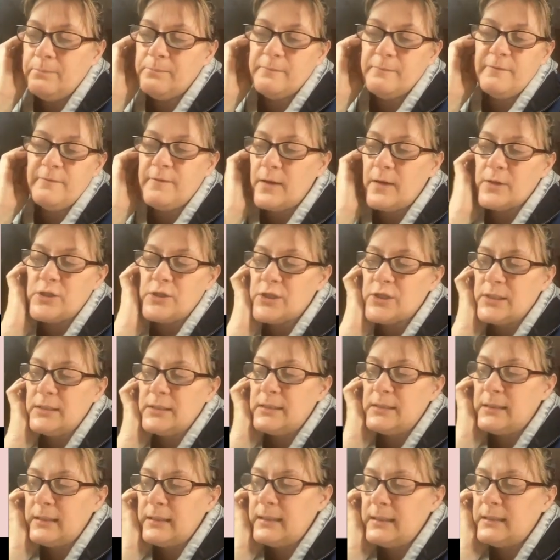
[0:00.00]

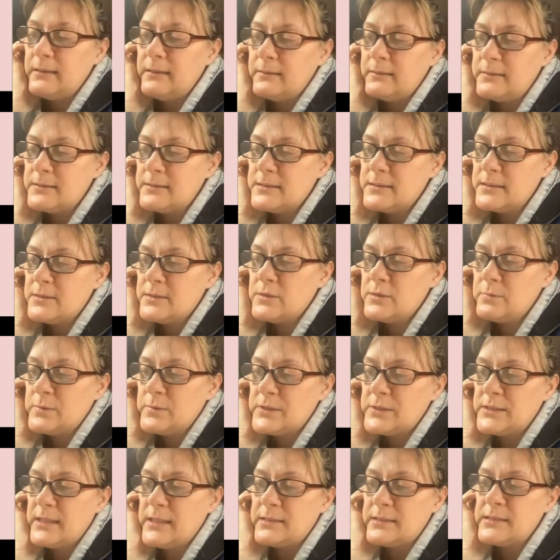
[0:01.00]
function and kills the
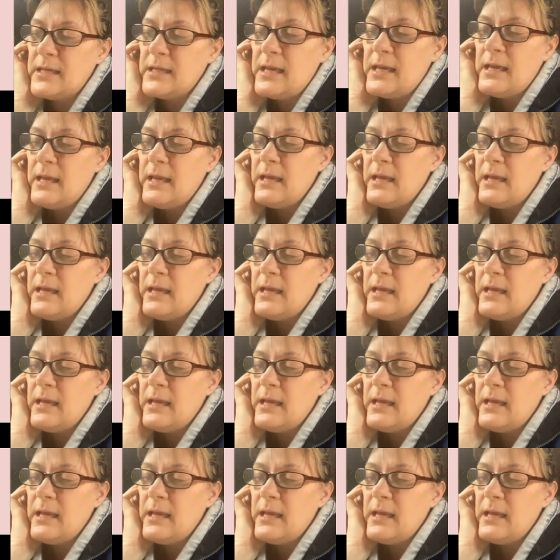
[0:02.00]
tumor cells.